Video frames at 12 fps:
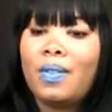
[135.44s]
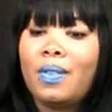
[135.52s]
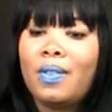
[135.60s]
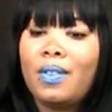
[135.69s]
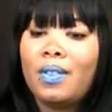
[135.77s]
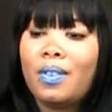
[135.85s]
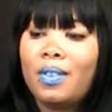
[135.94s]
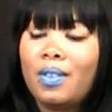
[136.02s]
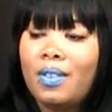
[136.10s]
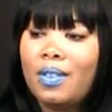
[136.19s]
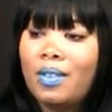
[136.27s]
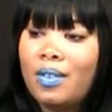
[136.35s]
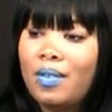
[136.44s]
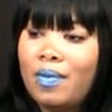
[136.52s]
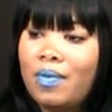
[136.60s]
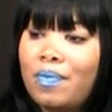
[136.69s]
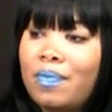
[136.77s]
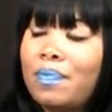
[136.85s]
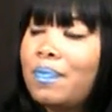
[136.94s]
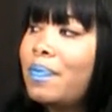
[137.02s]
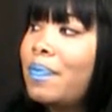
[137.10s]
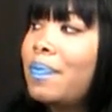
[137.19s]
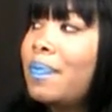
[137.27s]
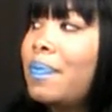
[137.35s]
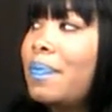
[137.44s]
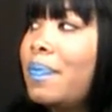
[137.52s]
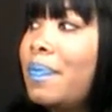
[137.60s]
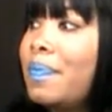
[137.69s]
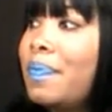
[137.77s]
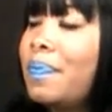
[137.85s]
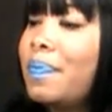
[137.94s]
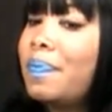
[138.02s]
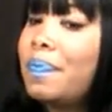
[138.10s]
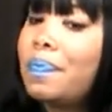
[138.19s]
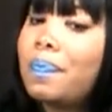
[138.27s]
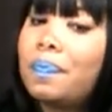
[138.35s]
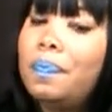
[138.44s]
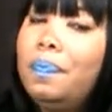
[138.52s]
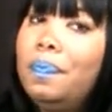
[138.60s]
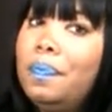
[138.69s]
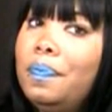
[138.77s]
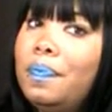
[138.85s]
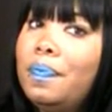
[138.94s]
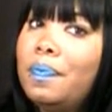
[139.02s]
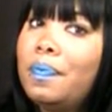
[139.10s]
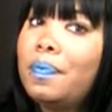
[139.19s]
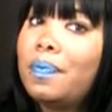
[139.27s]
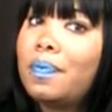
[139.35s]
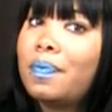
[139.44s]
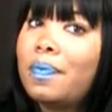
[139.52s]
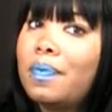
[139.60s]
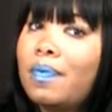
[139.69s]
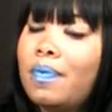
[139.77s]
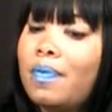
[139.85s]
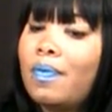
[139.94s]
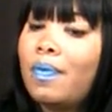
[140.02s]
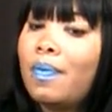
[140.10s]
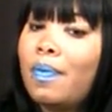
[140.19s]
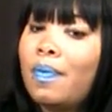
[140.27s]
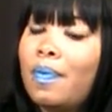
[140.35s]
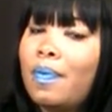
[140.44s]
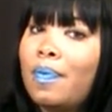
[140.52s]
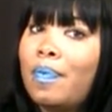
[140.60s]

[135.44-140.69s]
The person shown says nothing.